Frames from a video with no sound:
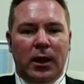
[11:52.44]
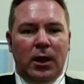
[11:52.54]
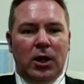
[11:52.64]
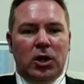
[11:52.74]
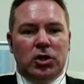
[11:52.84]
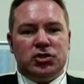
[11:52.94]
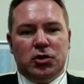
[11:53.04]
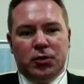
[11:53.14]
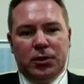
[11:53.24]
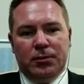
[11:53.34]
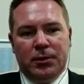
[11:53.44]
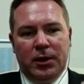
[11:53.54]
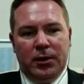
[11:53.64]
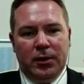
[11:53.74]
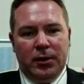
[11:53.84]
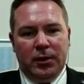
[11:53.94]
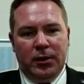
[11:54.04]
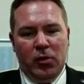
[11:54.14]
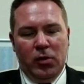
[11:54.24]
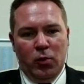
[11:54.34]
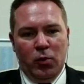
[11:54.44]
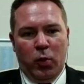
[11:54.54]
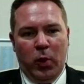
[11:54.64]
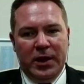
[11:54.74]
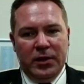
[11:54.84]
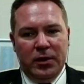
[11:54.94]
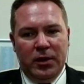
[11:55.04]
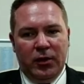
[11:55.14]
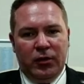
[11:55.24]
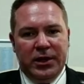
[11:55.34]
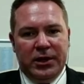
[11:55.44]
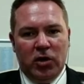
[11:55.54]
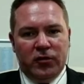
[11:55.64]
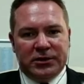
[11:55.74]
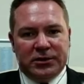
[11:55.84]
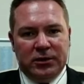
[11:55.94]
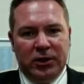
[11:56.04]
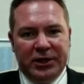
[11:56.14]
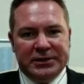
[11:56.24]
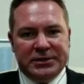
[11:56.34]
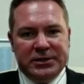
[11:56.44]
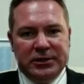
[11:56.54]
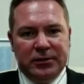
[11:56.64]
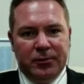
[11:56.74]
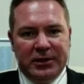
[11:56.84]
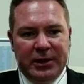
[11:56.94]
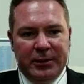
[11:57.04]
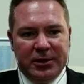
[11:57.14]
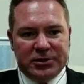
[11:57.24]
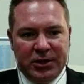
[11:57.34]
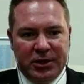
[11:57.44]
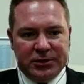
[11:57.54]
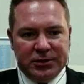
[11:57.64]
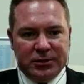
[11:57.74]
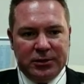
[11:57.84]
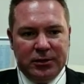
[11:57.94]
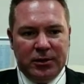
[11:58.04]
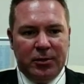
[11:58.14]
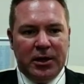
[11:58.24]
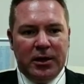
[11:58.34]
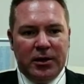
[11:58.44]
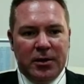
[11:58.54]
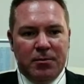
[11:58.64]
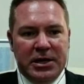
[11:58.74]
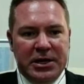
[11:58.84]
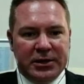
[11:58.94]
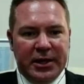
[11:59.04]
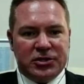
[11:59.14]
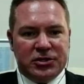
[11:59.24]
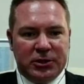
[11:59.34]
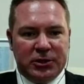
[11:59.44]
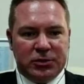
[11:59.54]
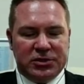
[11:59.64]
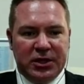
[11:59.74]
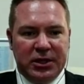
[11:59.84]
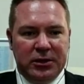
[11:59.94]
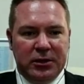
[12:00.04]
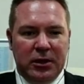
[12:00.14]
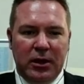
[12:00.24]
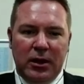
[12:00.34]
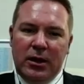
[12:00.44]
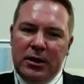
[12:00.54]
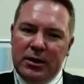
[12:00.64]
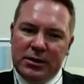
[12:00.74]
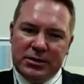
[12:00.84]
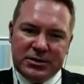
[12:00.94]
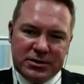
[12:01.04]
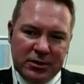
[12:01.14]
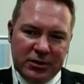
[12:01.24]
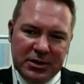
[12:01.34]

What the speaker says: So when the COVID-19 pandemic started, the immediate actions that was taken is the simple